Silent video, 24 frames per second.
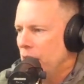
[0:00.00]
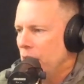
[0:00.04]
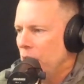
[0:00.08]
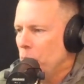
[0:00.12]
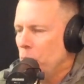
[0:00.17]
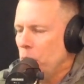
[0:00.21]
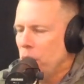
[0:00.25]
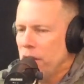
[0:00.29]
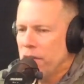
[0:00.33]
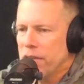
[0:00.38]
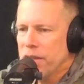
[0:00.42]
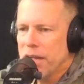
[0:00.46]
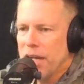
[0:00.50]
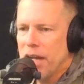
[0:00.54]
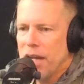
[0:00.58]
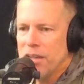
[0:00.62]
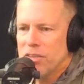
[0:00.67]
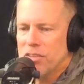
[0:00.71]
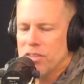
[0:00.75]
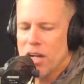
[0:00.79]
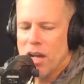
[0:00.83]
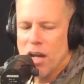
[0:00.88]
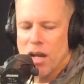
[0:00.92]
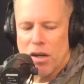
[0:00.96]
And one of the
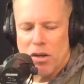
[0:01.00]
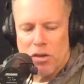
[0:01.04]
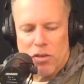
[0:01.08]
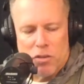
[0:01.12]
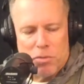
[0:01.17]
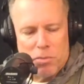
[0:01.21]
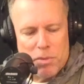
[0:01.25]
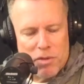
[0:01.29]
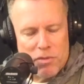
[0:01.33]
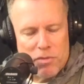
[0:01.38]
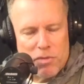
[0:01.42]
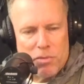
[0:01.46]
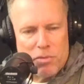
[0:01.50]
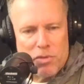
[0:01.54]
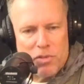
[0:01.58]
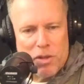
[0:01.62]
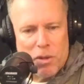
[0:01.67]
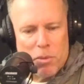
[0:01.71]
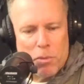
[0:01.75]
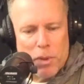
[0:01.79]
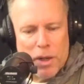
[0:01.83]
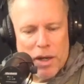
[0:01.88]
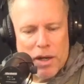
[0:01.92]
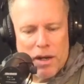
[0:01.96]
guys, congressman from
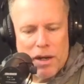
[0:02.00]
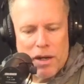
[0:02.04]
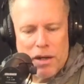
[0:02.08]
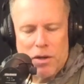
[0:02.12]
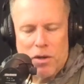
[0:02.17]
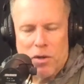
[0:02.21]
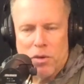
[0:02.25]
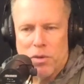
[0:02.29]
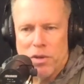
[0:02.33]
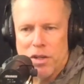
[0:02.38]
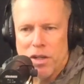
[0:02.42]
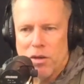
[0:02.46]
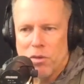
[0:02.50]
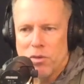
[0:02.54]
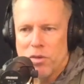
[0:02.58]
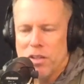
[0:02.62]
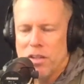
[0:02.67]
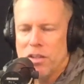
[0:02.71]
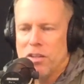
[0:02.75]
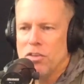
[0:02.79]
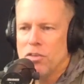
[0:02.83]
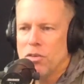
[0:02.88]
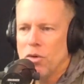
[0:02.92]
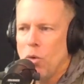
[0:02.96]
somewhere, I don't know who,
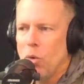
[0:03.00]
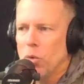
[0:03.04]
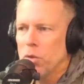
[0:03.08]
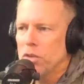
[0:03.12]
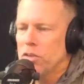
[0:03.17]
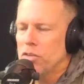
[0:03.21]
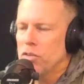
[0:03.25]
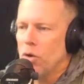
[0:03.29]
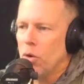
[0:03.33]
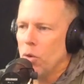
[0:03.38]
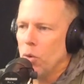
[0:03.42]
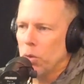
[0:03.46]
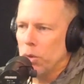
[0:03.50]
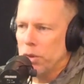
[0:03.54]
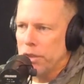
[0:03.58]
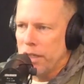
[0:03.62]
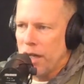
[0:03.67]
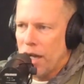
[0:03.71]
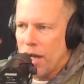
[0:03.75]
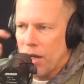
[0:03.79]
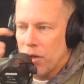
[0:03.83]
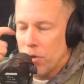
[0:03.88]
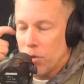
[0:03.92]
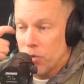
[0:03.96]
these old
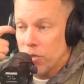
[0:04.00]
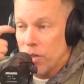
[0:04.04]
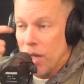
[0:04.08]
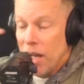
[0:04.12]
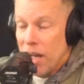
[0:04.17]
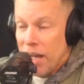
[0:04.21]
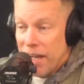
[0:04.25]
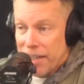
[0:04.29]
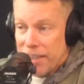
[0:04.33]
yahoos.